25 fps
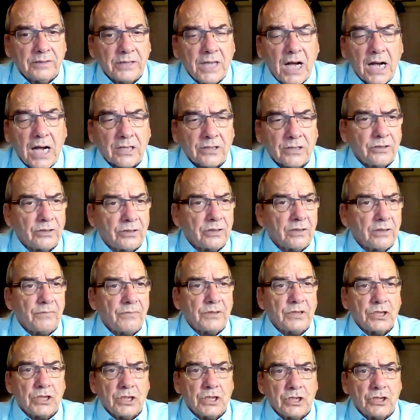doctor, the
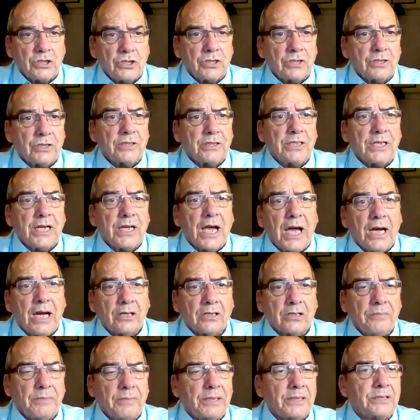physician, the
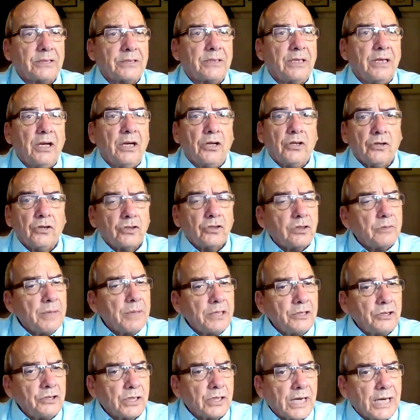alchemist. Those are
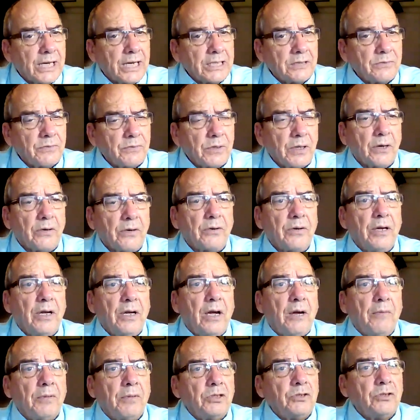major guides for you.
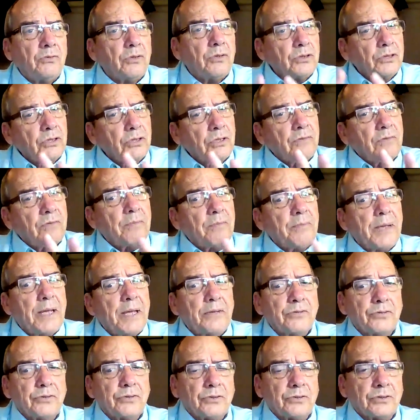But you also have the
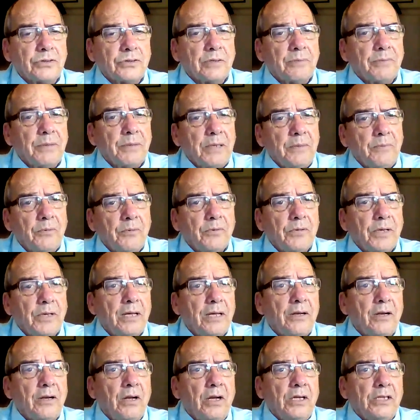bouncers, the
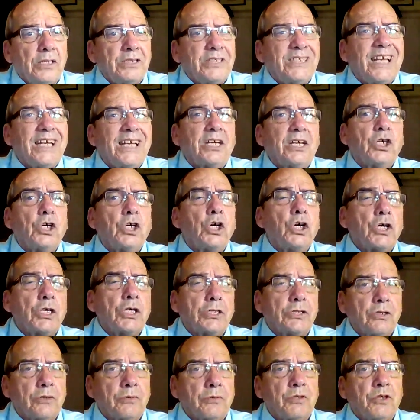people that stand
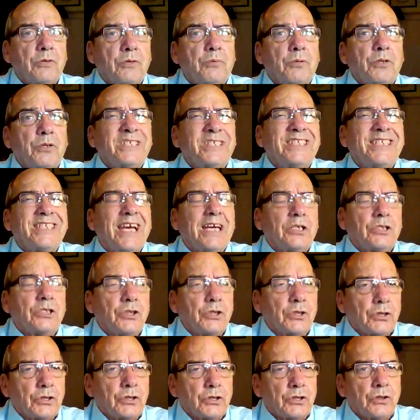guard. They're your
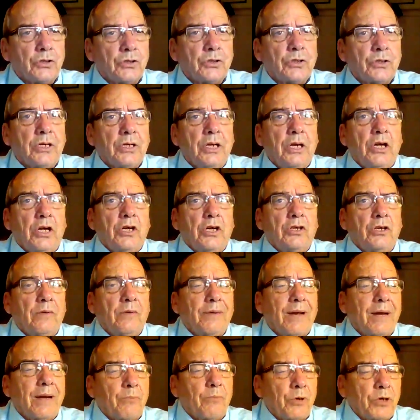protectors, your
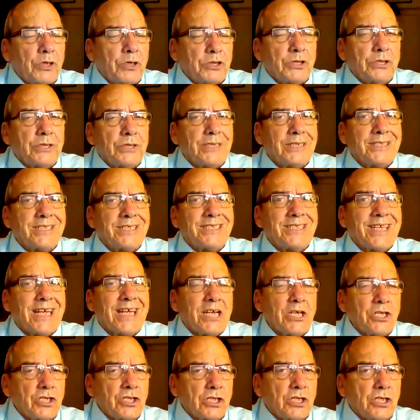vibration that
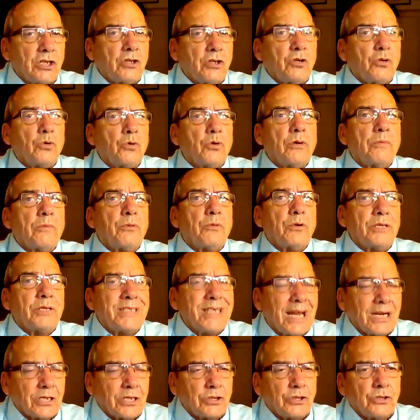stands at the door and
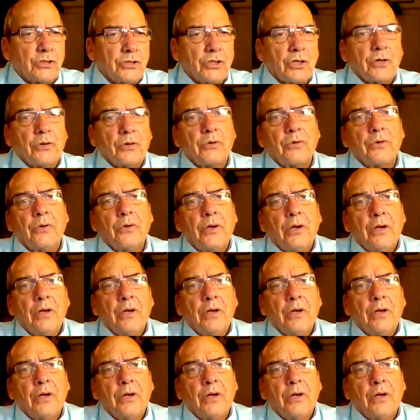protects you.